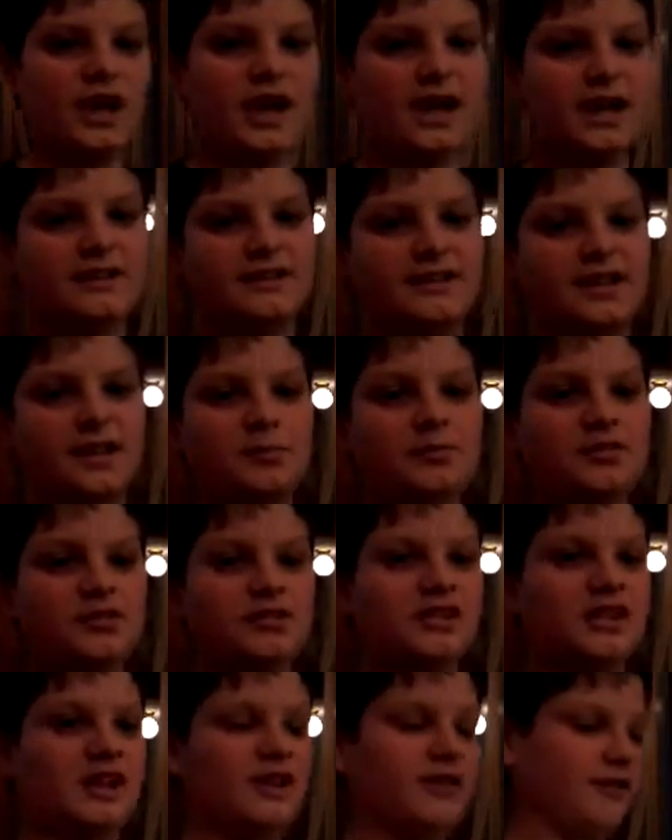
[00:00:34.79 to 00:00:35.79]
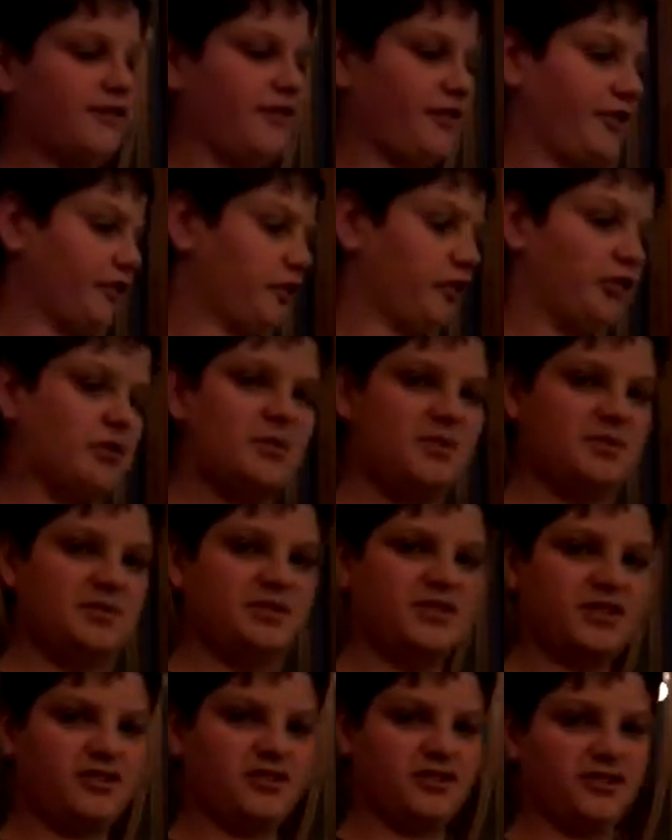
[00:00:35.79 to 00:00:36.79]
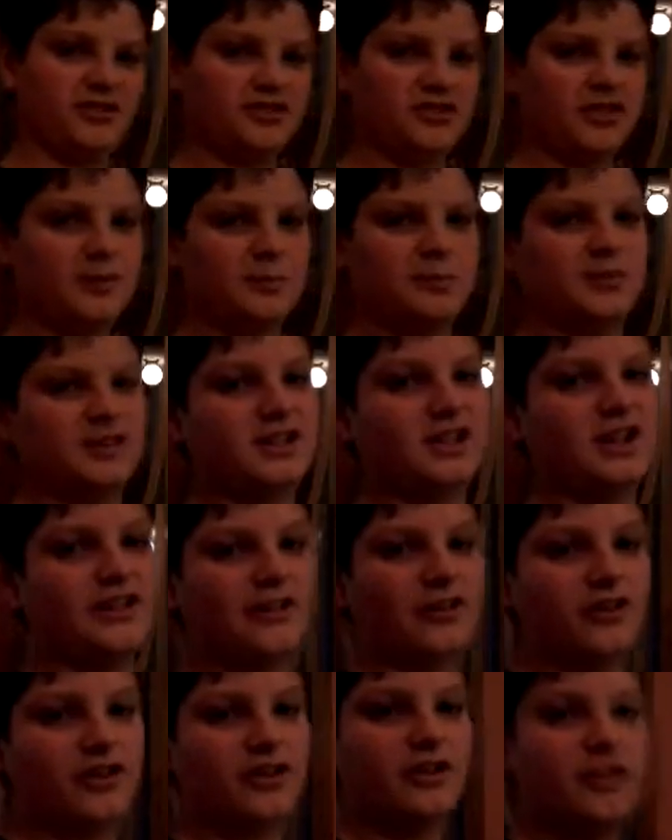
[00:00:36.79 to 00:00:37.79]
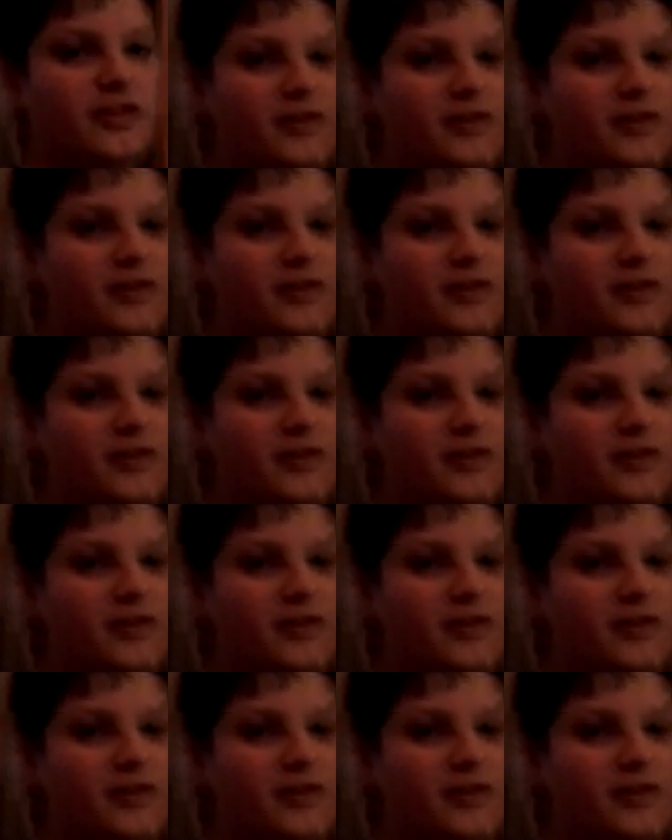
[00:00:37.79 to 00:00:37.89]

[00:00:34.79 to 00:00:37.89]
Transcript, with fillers: I taped it together for the dormant position is taped together.